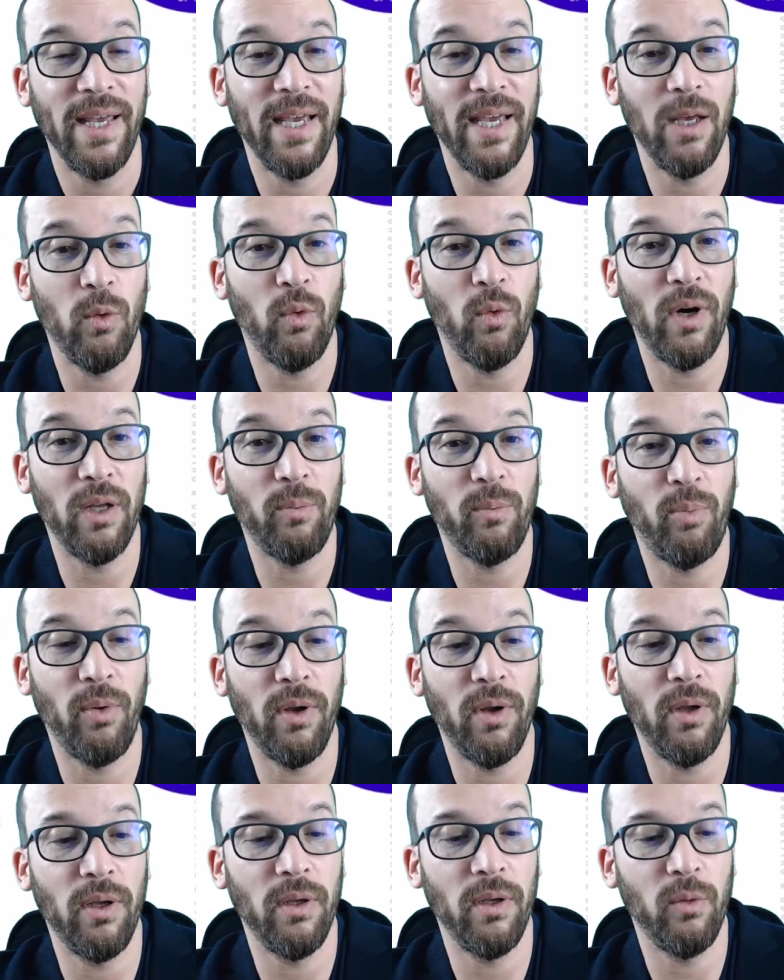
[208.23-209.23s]
At
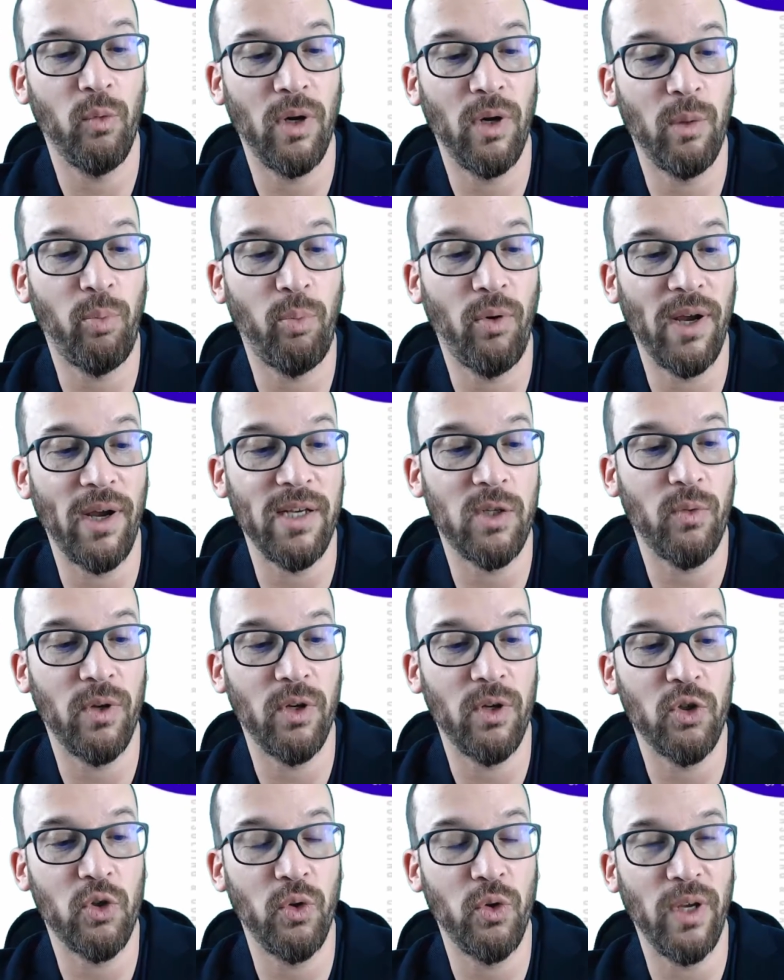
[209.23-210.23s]
what price
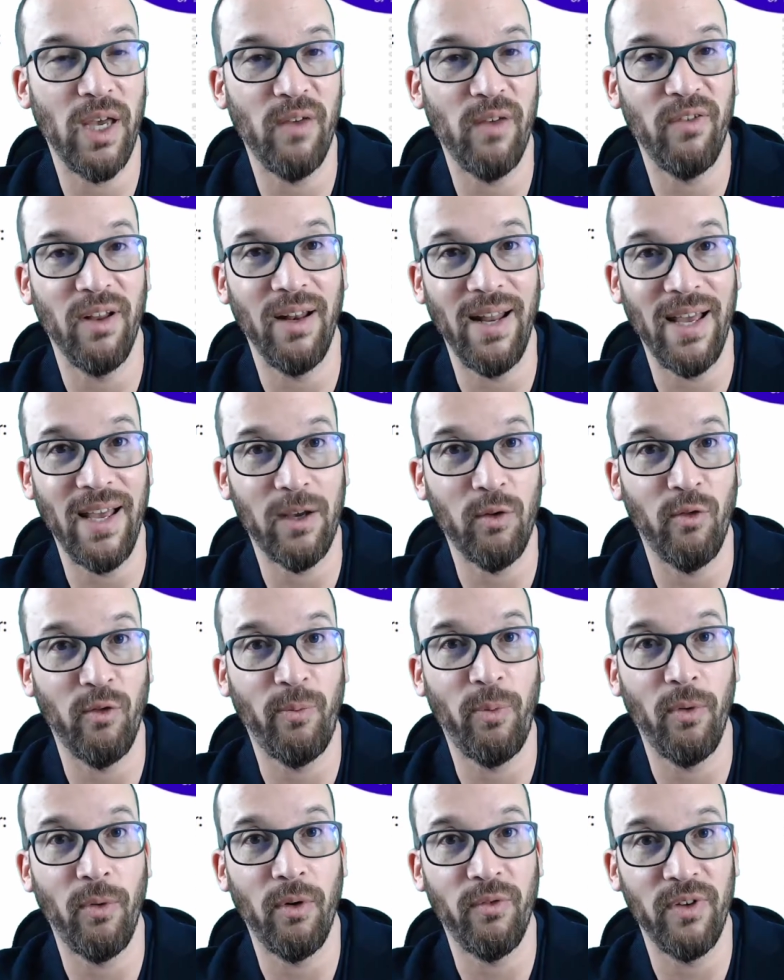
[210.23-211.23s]
range do you have a lack
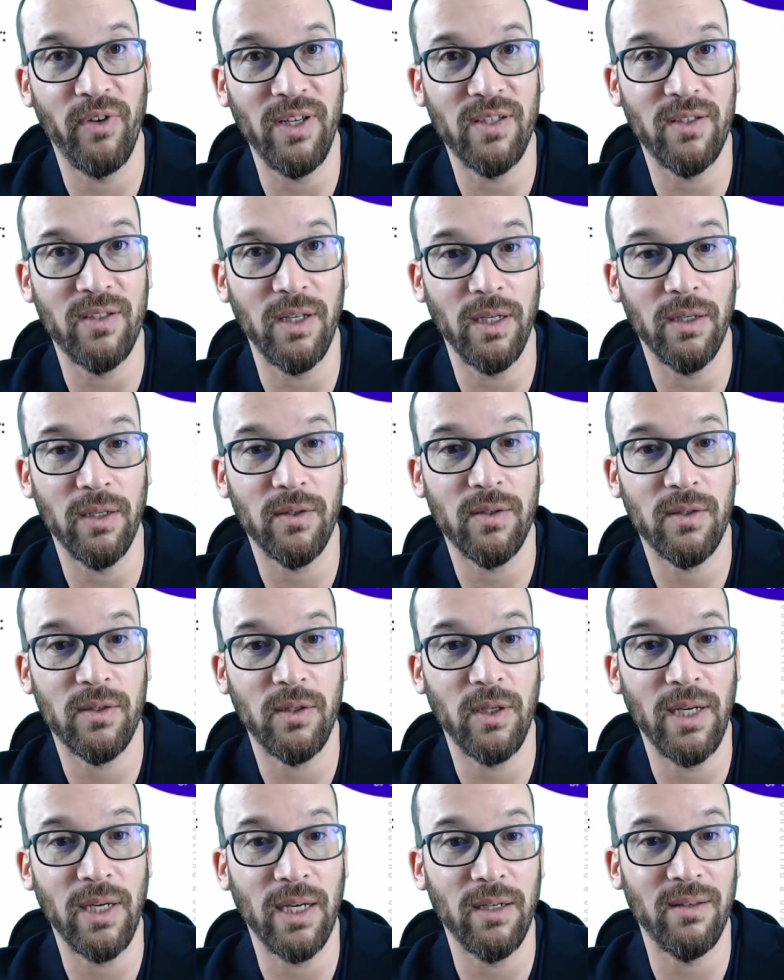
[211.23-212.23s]
of listings?
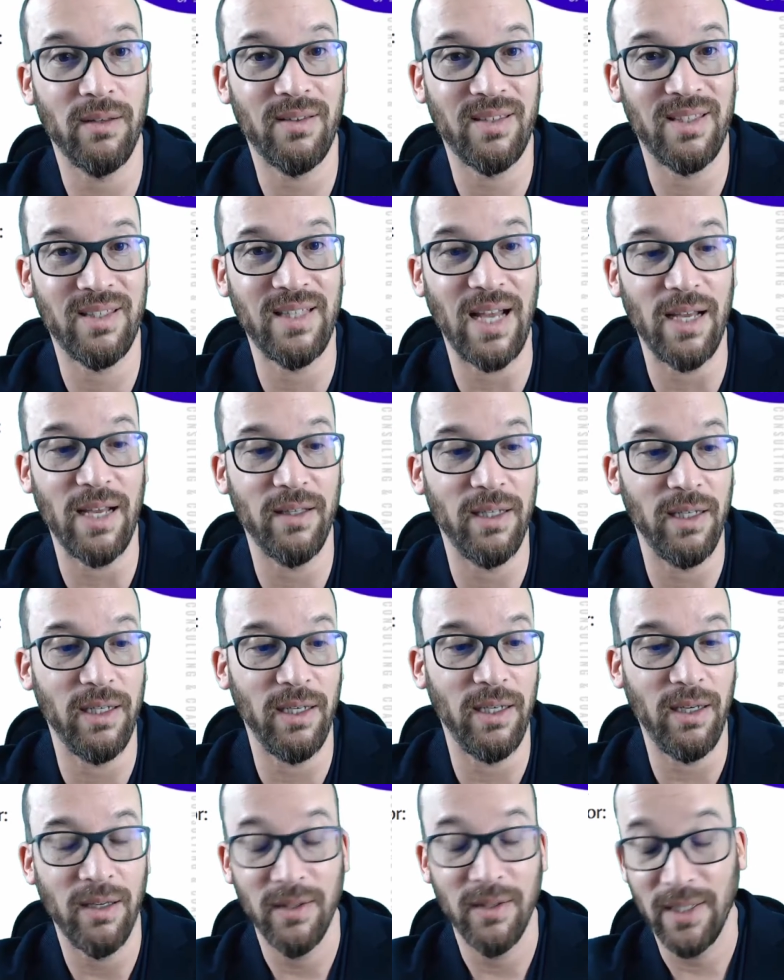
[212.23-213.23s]
You got to
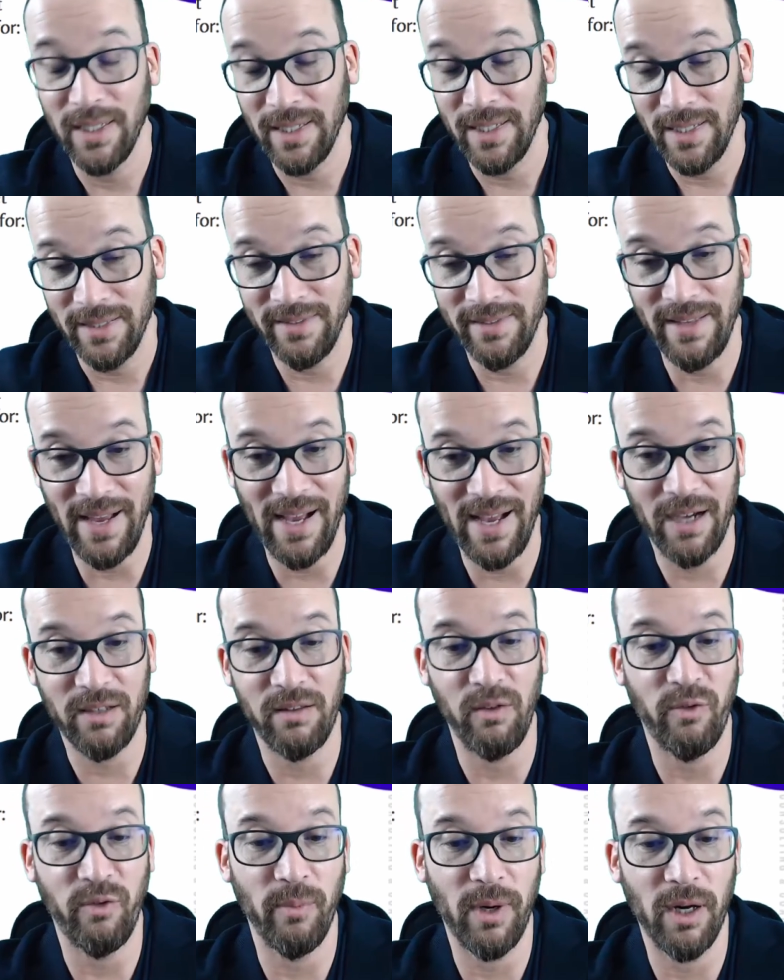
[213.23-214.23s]
study the
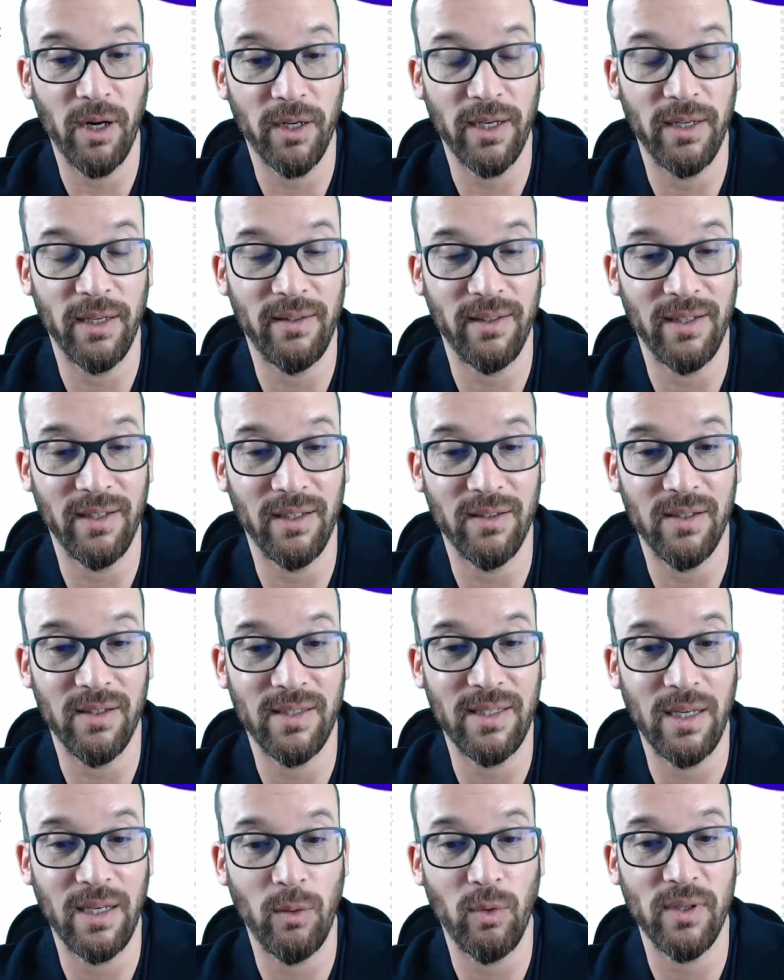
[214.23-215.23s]
active market and
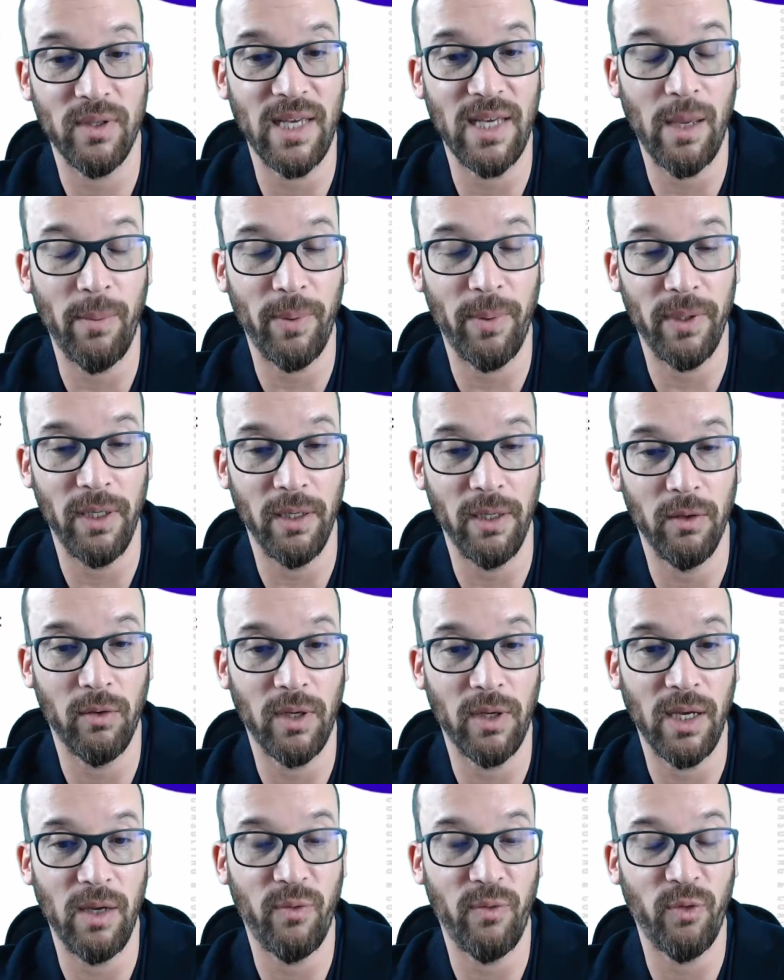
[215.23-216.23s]
understand what's happening.
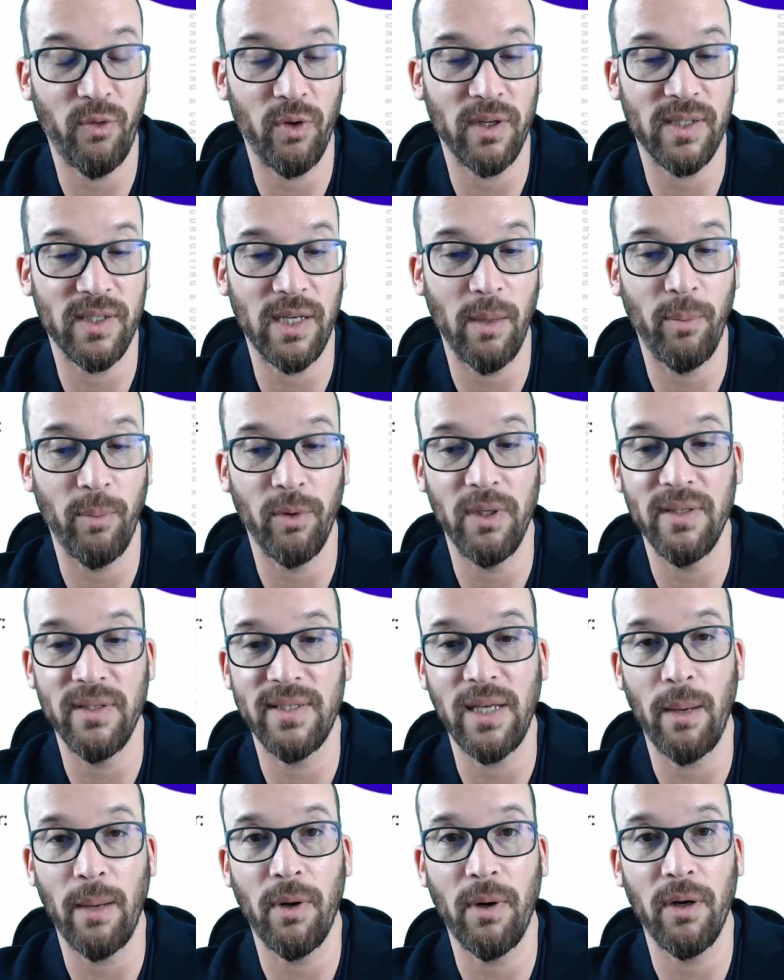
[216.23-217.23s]
Okay, for example, in
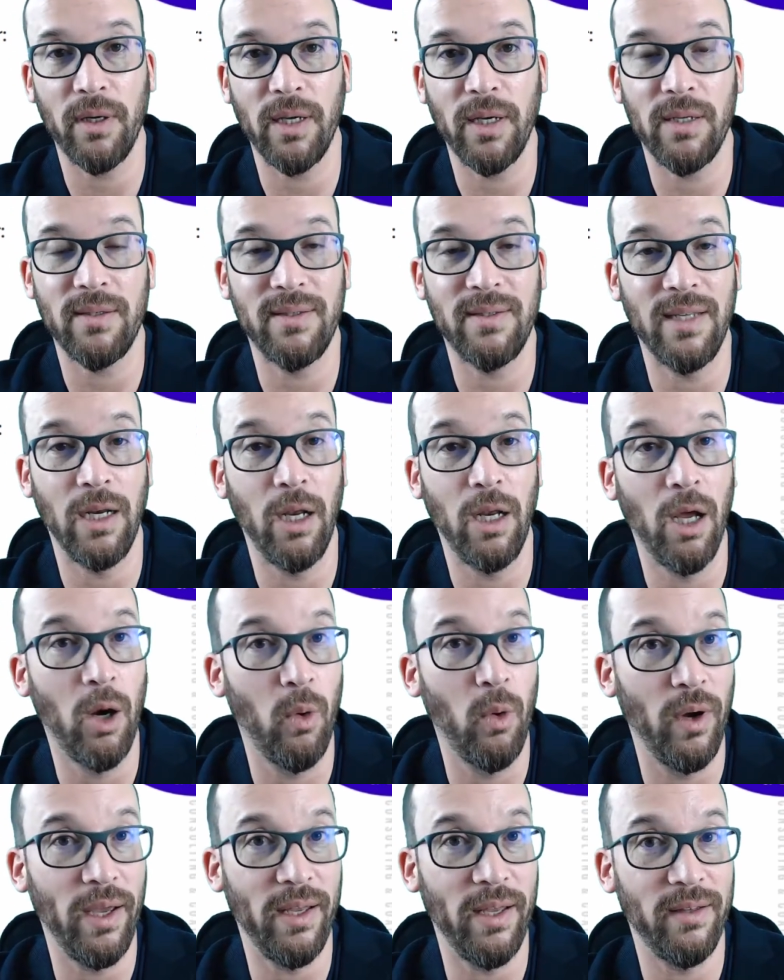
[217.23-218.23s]
some markets, the
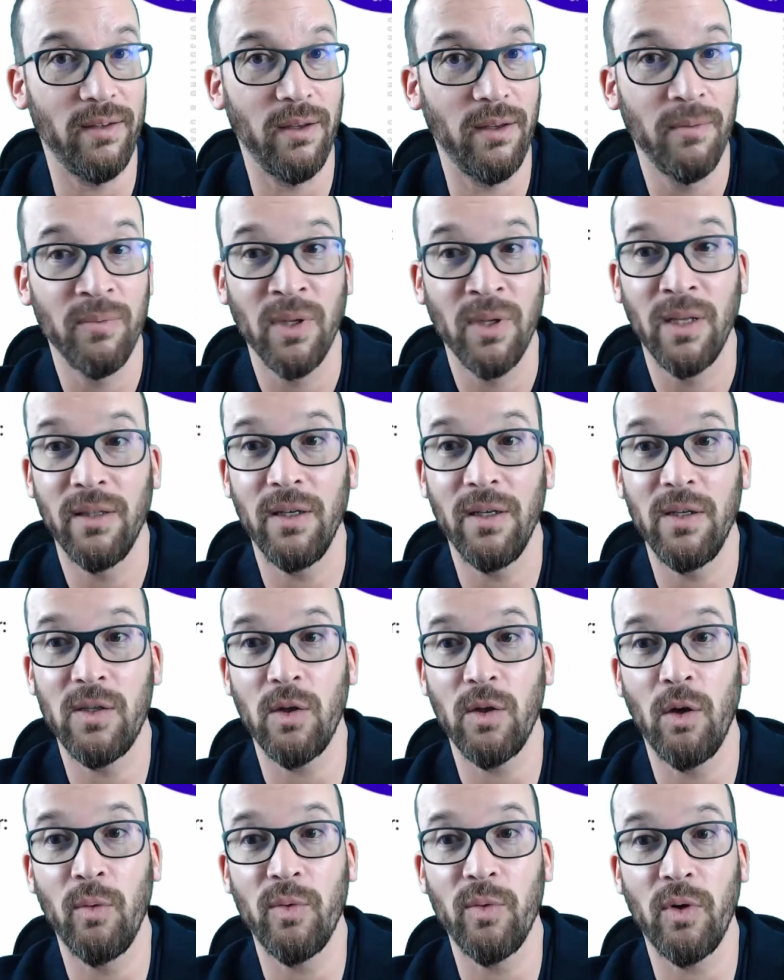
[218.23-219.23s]
low end, there
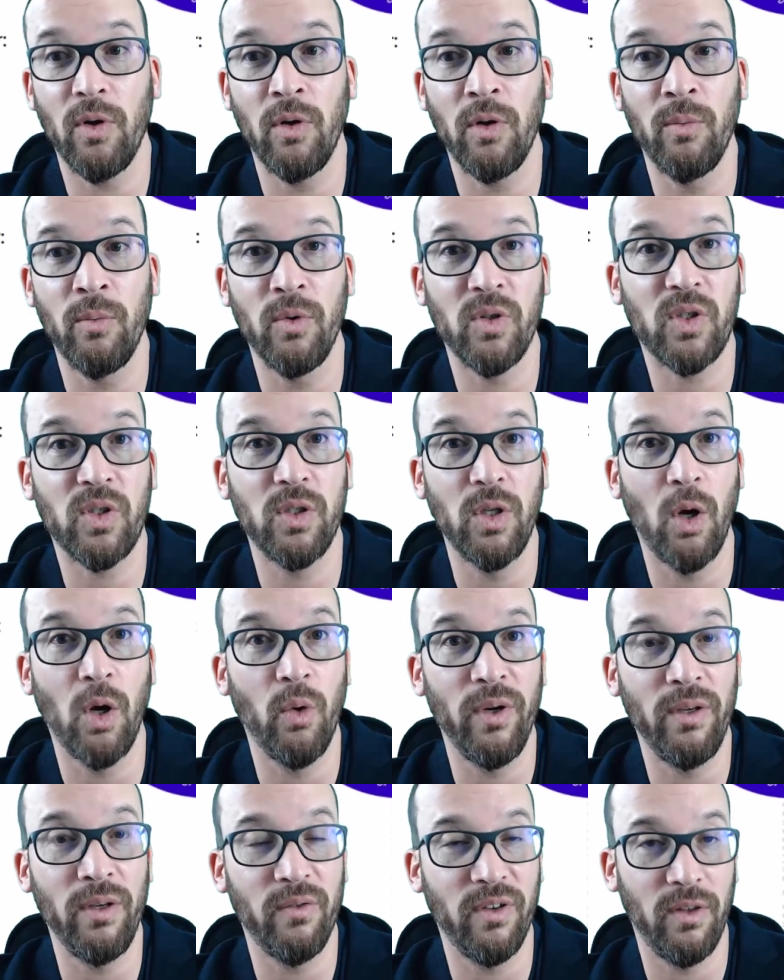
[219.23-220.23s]
is almost
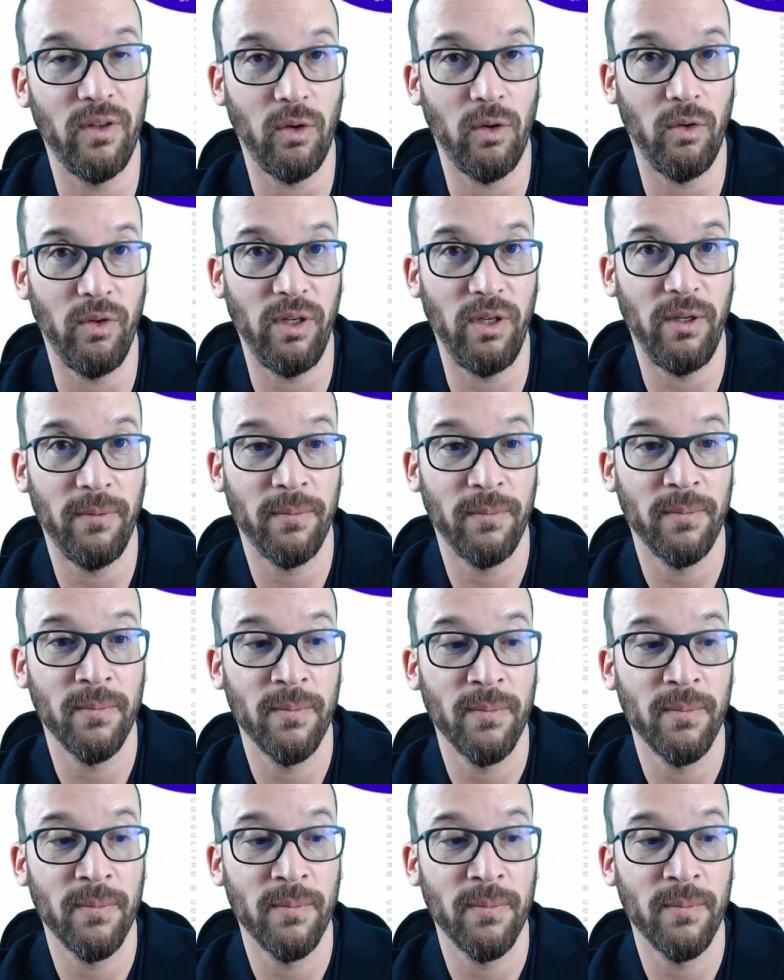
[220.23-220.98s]
no inventory,